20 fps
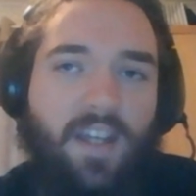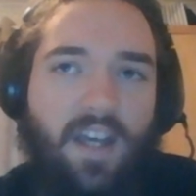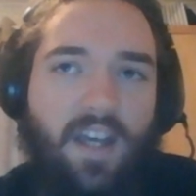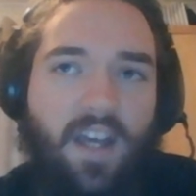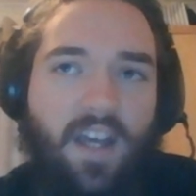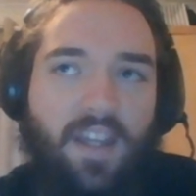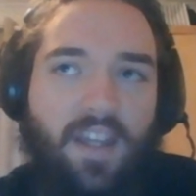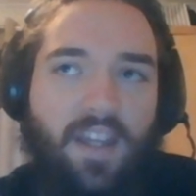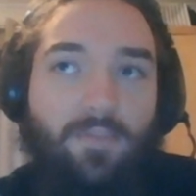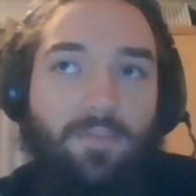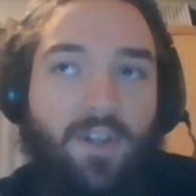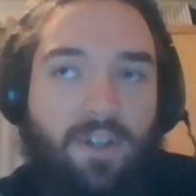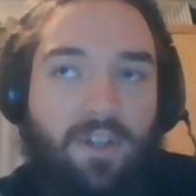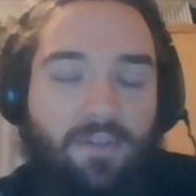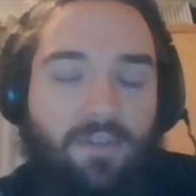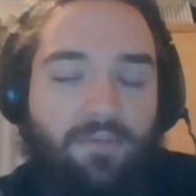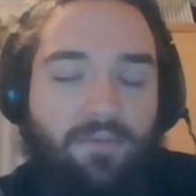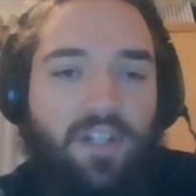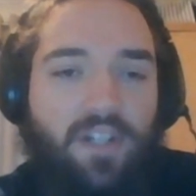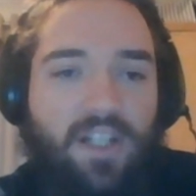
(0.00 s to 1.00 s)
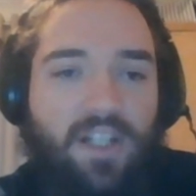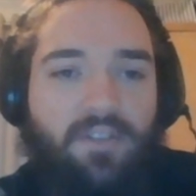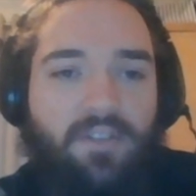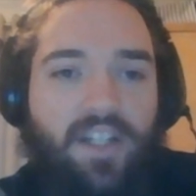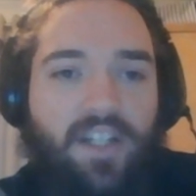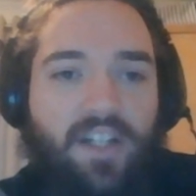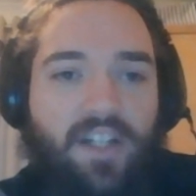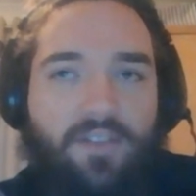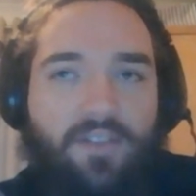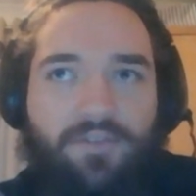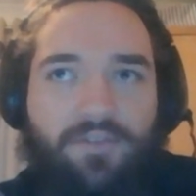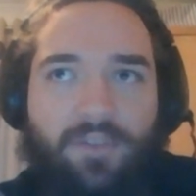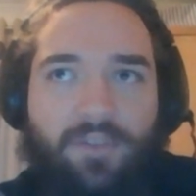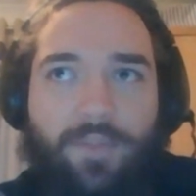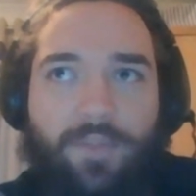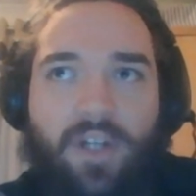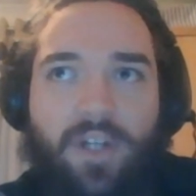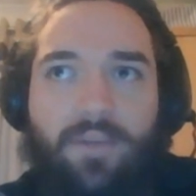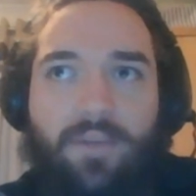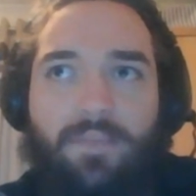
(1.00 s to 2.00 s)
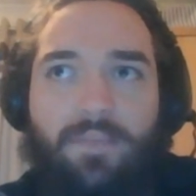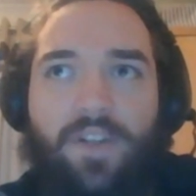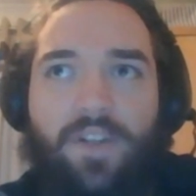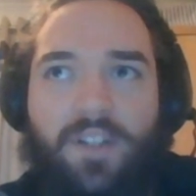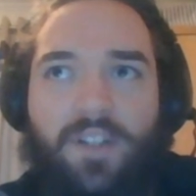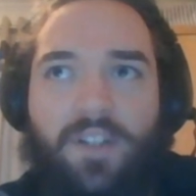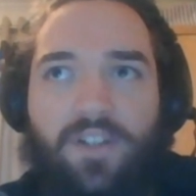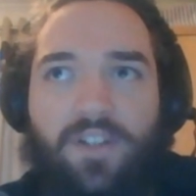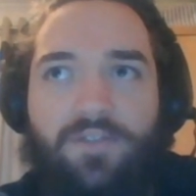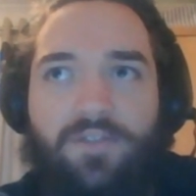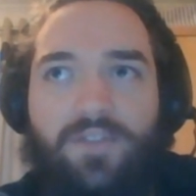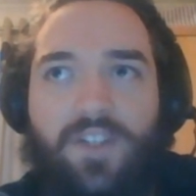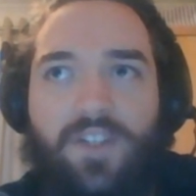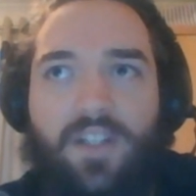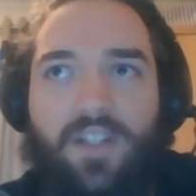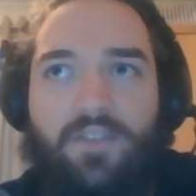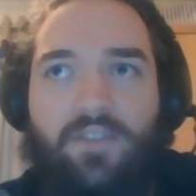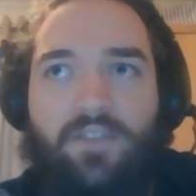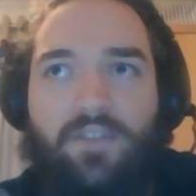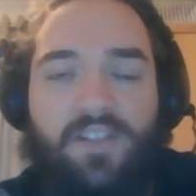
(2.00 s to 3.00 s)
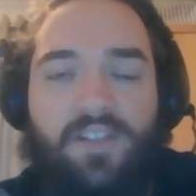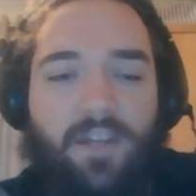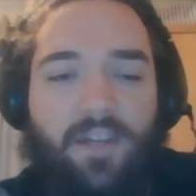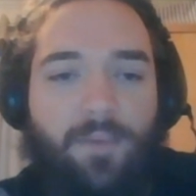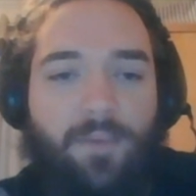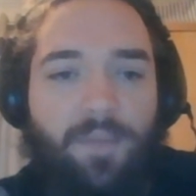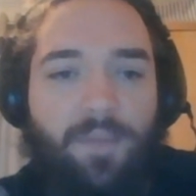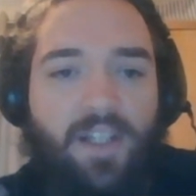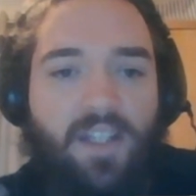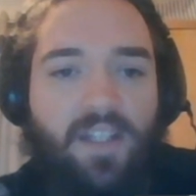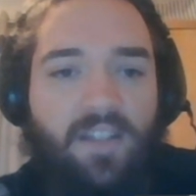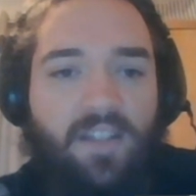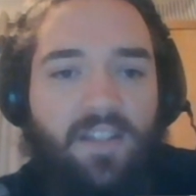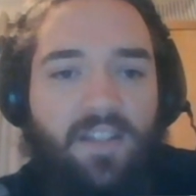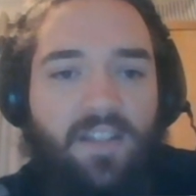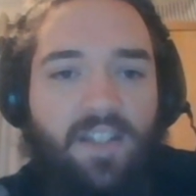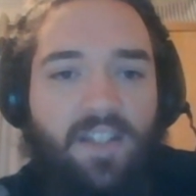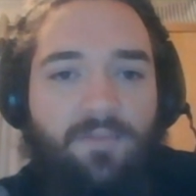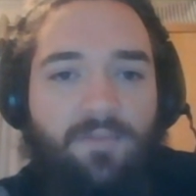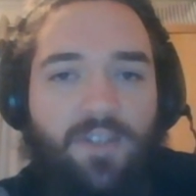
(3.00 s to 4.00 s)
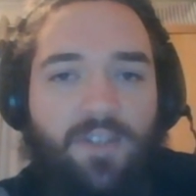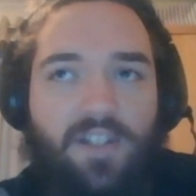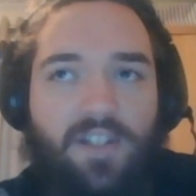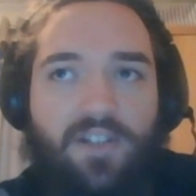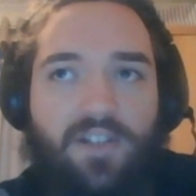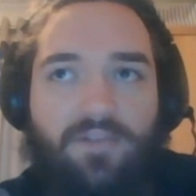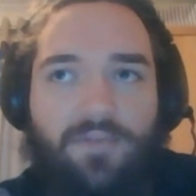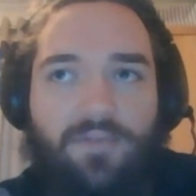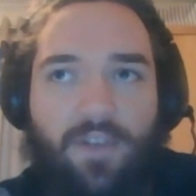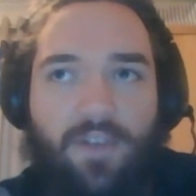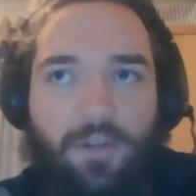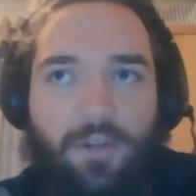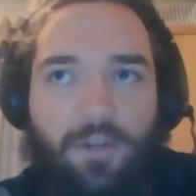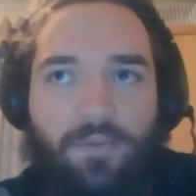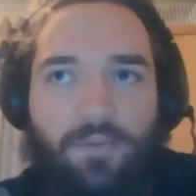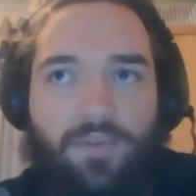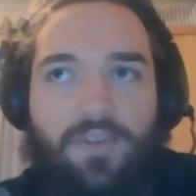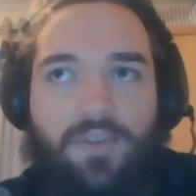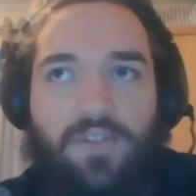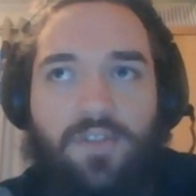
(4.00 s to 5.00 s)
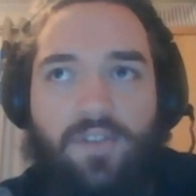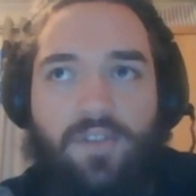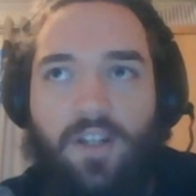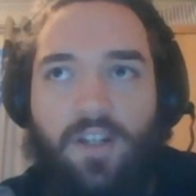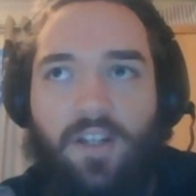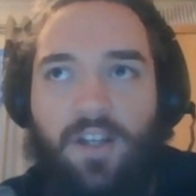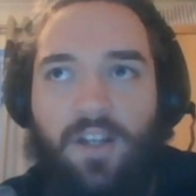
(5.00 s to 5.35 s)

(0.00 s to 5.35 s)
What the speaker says: And they work really, really hard for him. I do think there is some ability in the team when you look at Vokes,